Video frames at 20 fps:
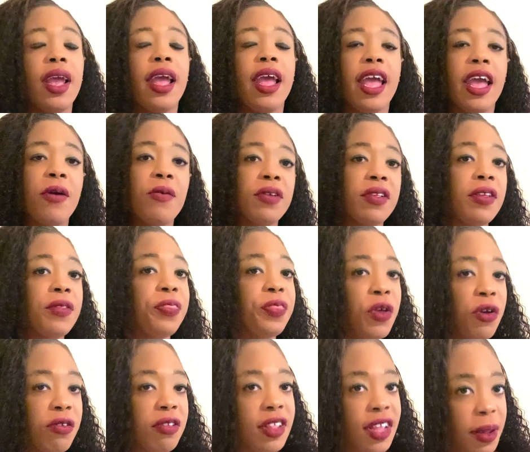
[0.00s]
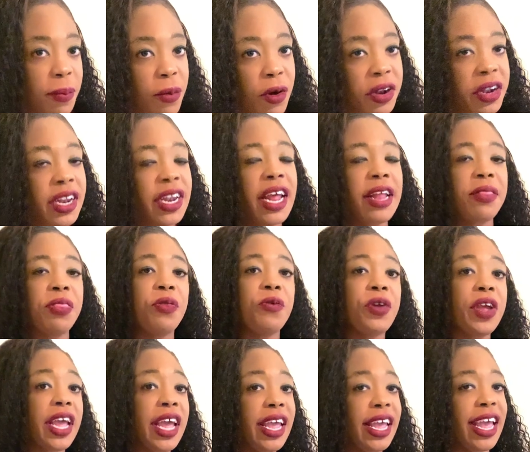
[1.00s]
It was a Thursday morning at 3
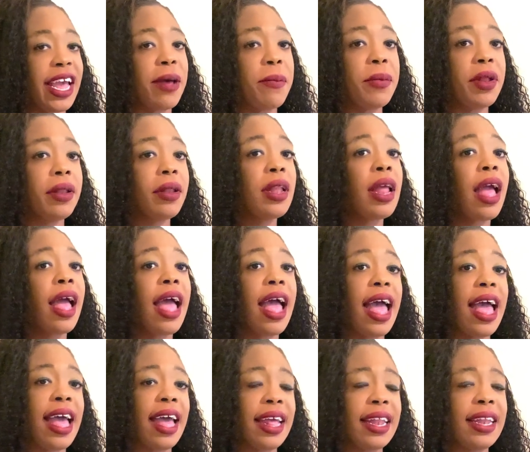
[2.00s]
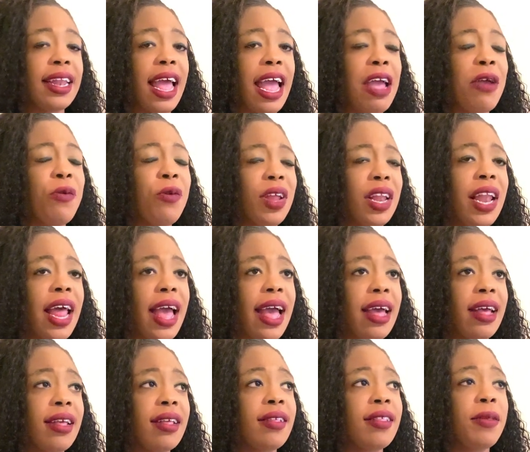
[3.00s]
a.m. and I
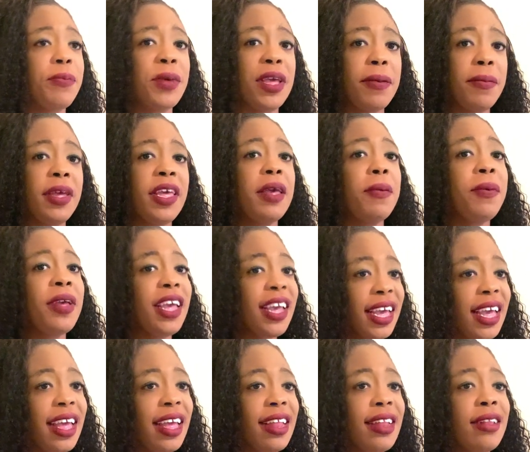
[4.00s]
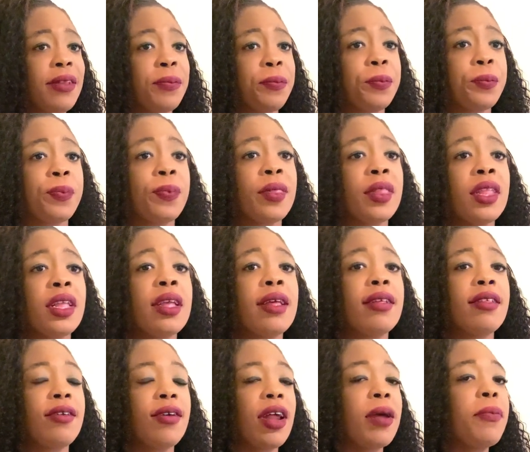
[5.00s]
realized the baby keep kicking.
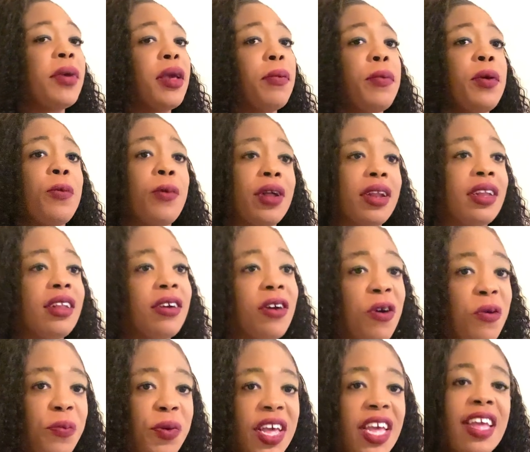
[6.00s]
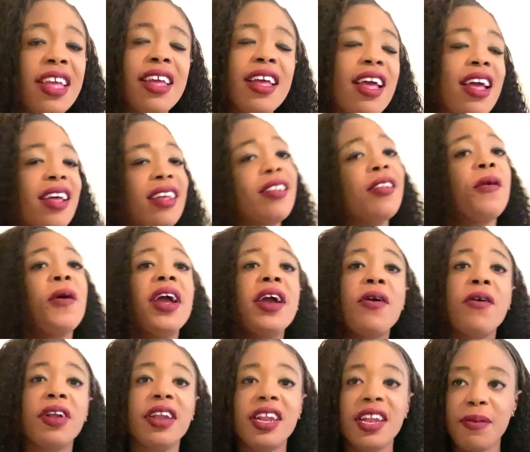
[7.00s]
So it made me want to go pee. So I
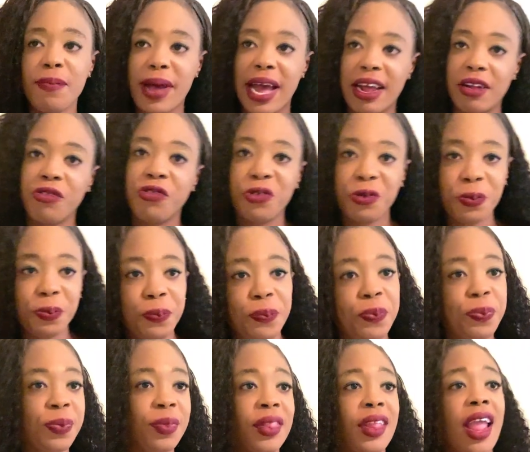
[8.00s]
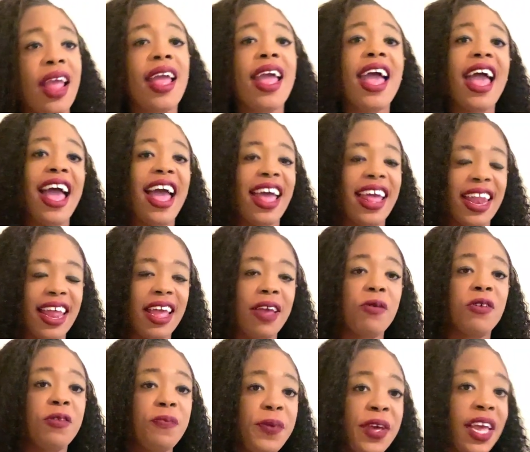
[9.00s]
got in the bathroom and I
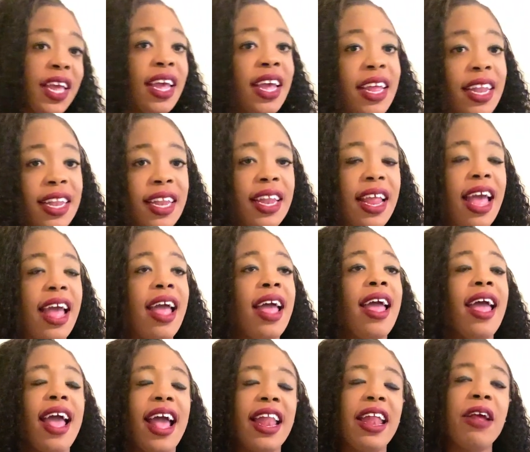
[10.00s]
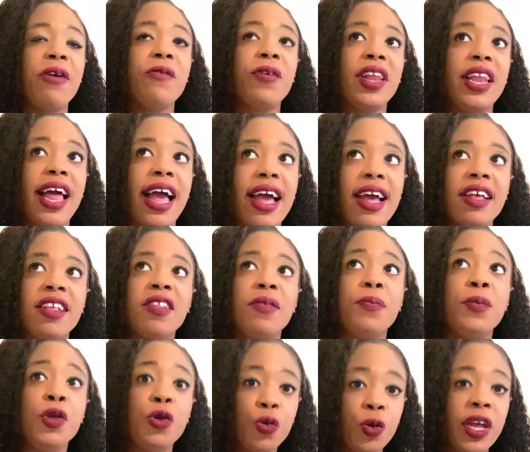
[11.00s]
was peeing, and I realized
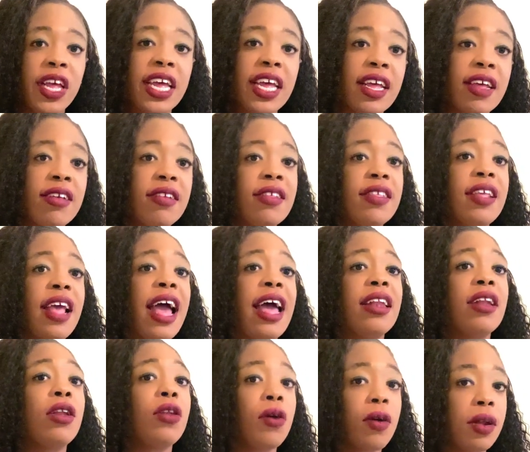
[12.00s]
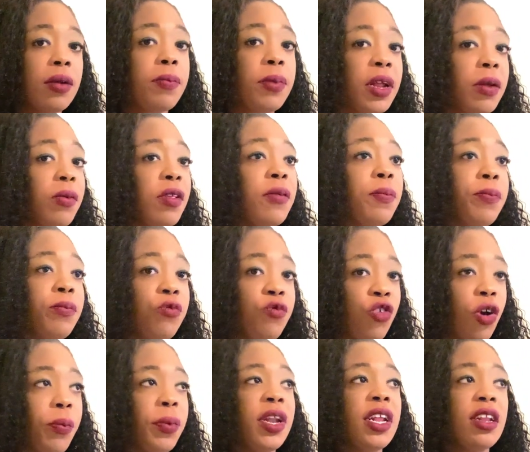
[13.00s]
mucus and a lot of blood was
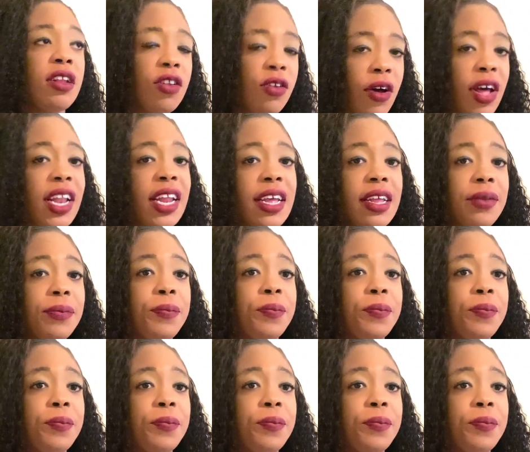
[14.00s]
dropping in the toilet.